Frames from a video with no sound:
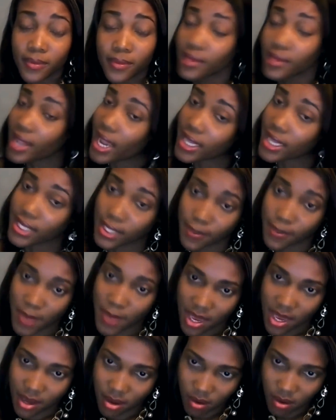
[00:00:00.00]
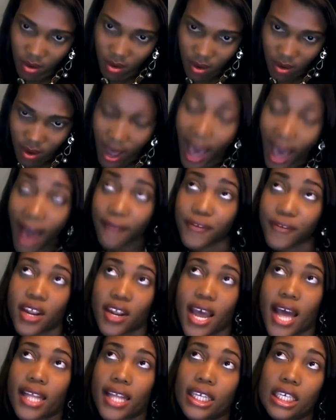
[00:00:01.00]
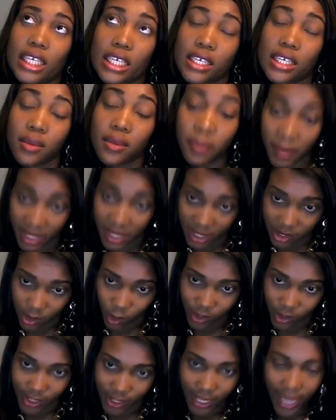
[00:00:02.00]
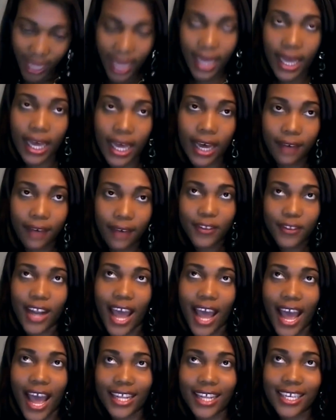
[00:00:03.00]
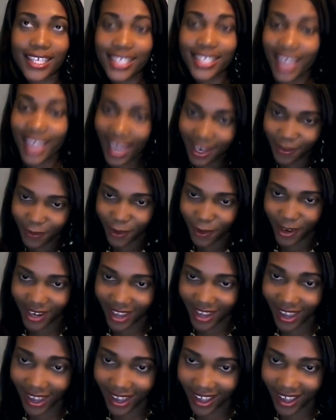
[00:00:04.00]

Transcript: next is Mexico. After that is Minnesota. After that is California.